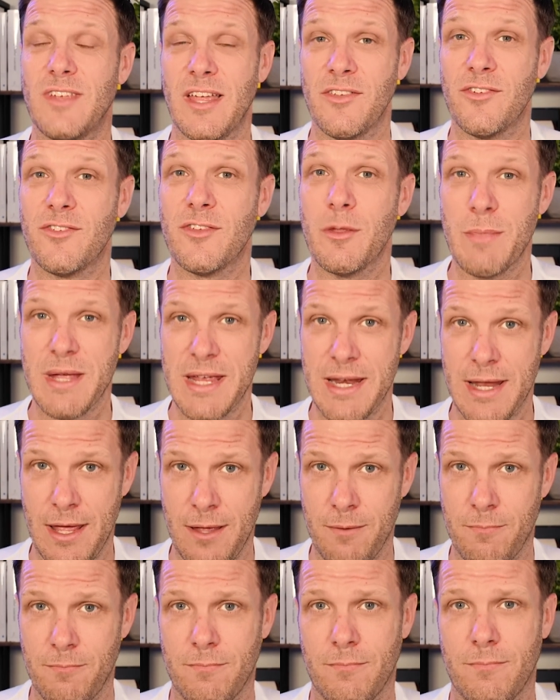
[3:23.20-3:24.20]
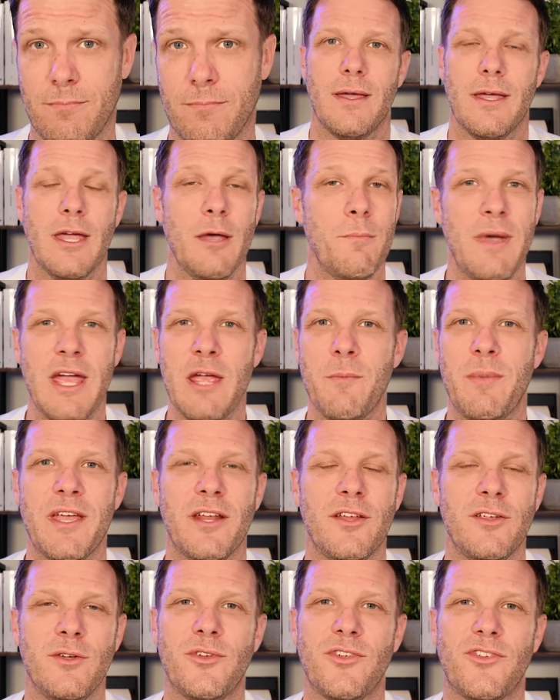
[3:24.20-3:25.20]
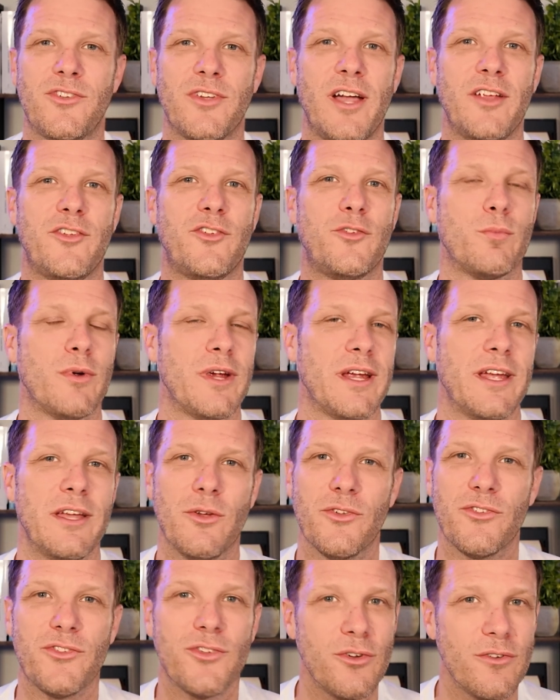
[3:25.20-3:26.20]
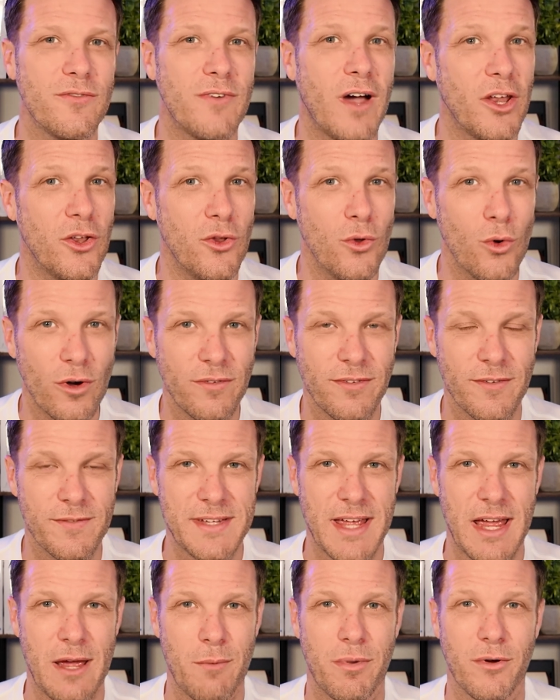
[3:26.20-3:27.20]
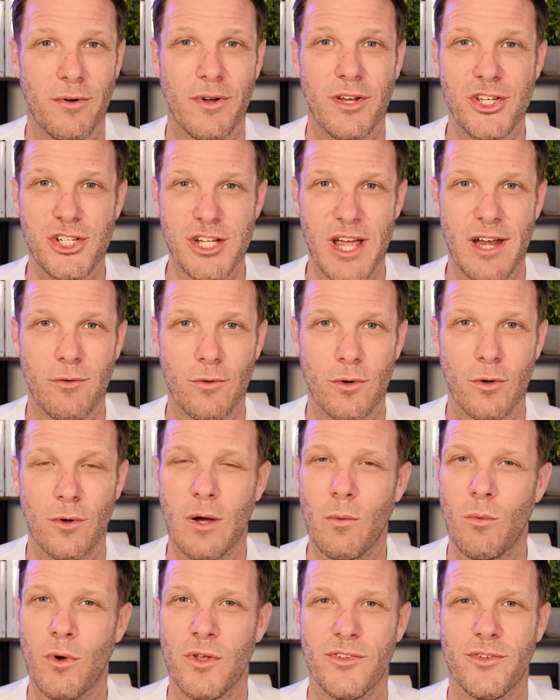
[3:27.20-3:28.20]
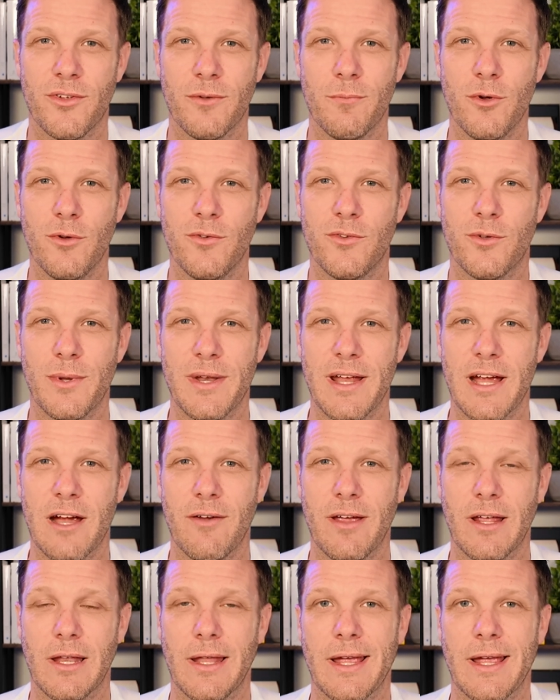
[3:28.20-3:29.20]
sense to be there. It may be that you decide Spring Hill's too far north of Tampa in general and want to move to an area